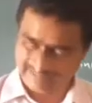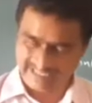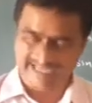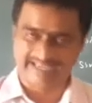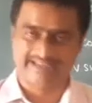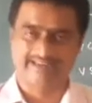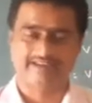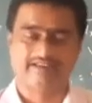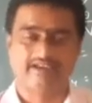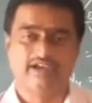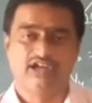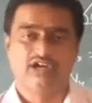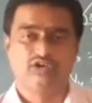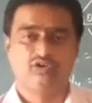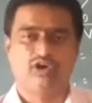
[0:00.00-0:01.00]
Then,
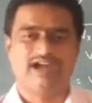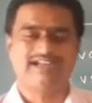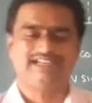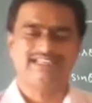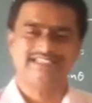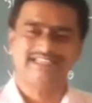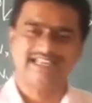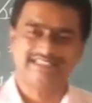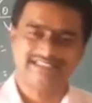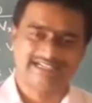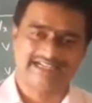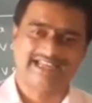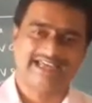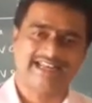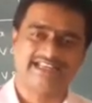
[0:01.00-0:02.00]
to understand the
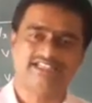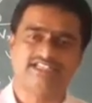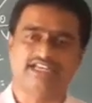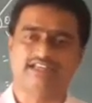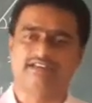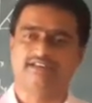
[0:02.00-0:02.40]
direction,